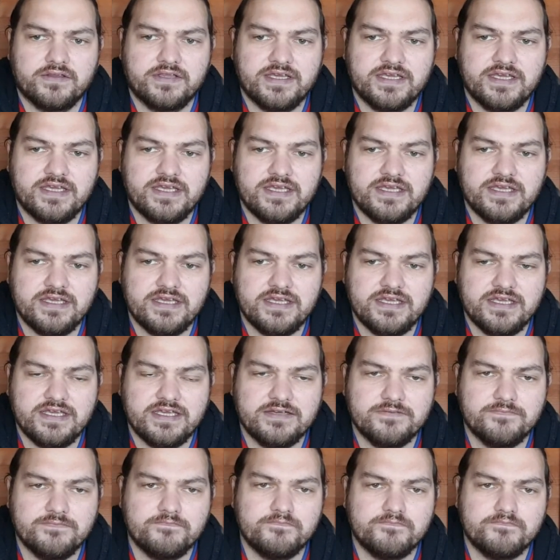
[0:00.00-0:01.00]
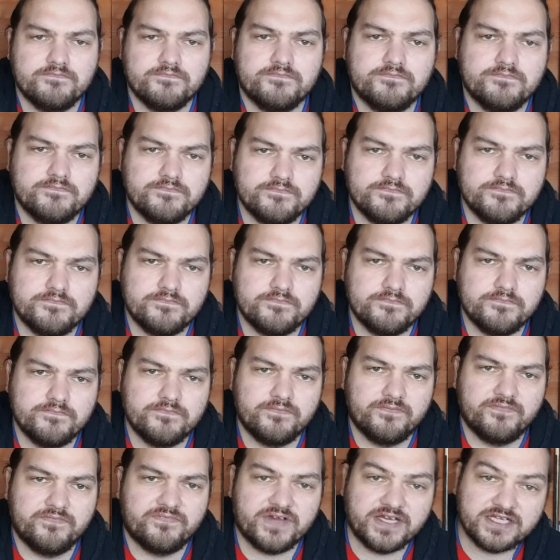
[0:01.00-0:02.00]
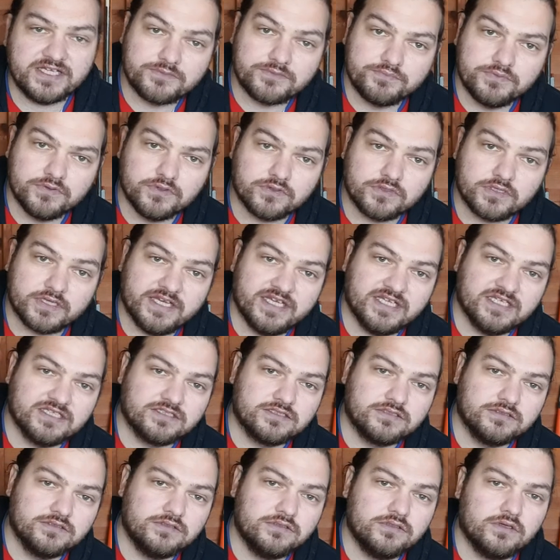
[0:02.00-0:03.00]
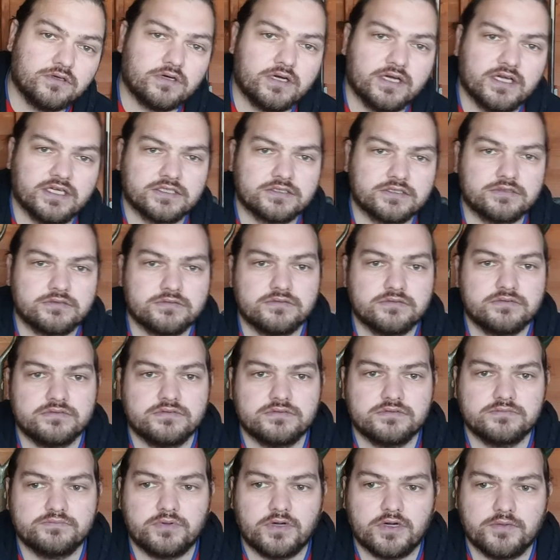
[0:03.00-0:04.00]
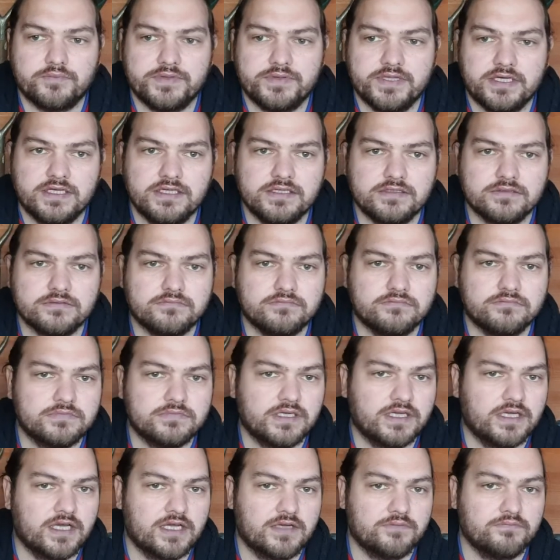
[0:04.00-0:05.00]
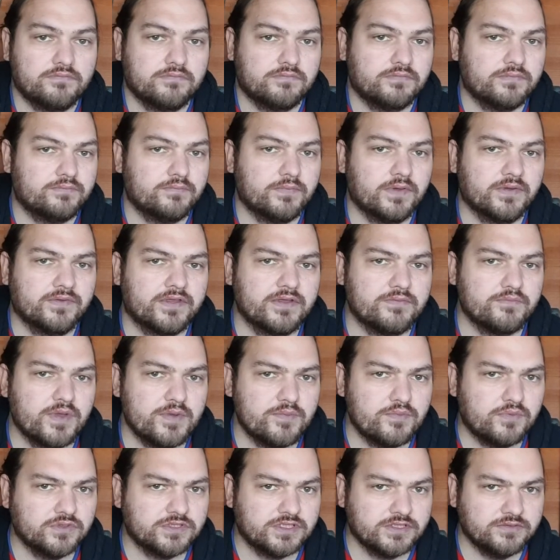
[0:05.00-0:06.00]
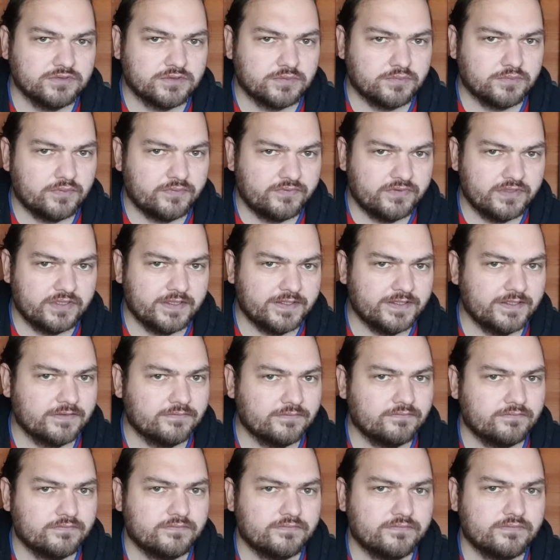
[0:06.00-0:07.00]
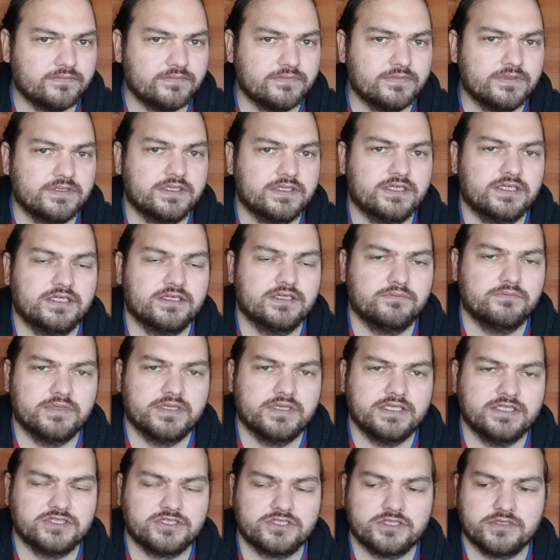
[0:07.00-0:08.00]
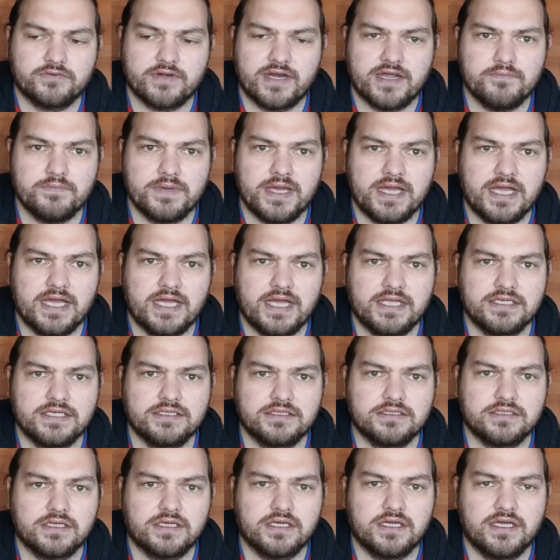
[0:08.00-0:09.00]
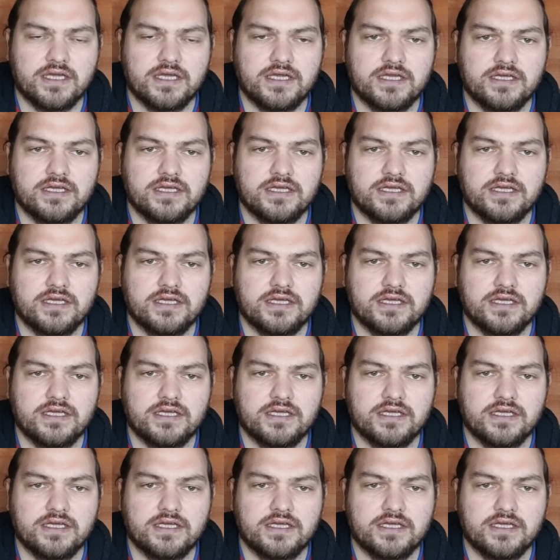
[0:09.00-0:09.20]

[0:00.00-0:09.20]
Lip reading: The Facebook is not as popular. I think people seem to prefer Instagram and